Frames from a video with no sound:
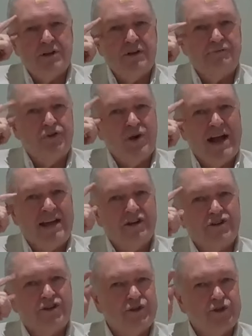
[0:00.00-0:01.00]
But if your
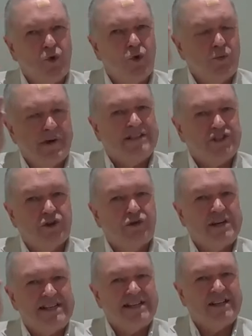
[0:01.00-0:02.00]
attitude is always
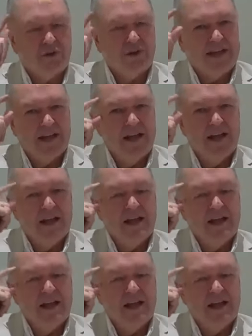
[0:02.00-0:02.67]
critical, it,